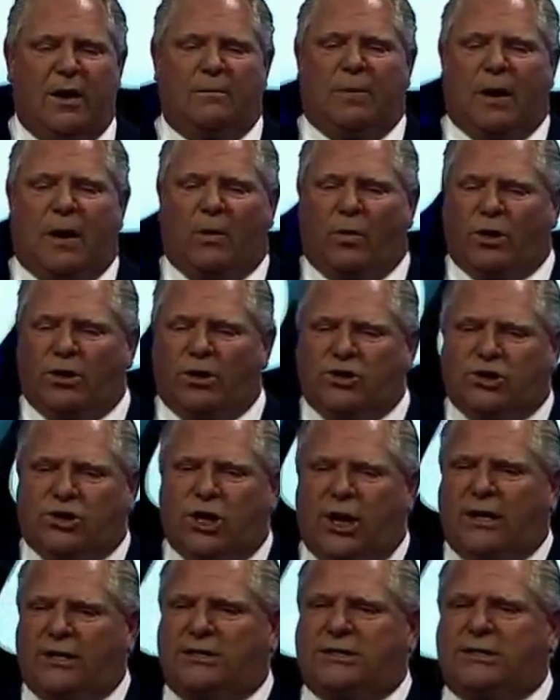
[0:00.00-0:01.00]
But we're
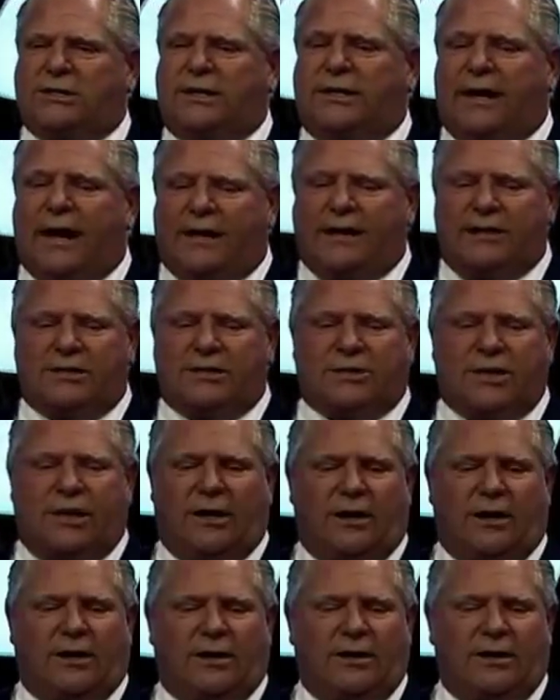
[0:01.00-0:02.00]
just getting
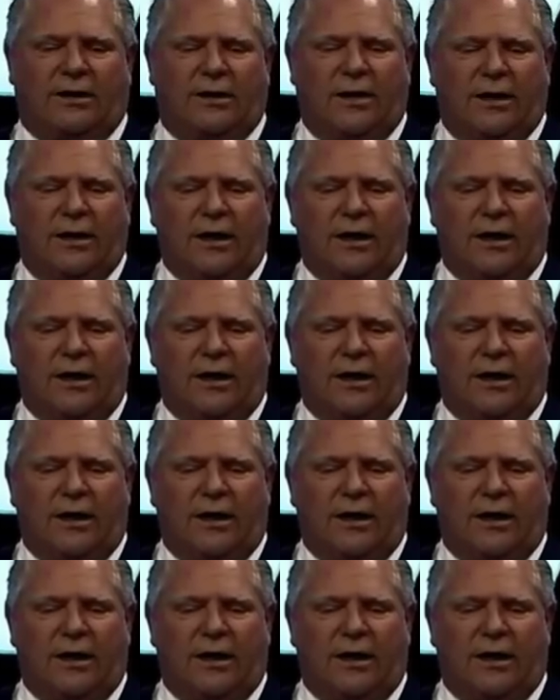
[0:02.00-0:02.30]
started.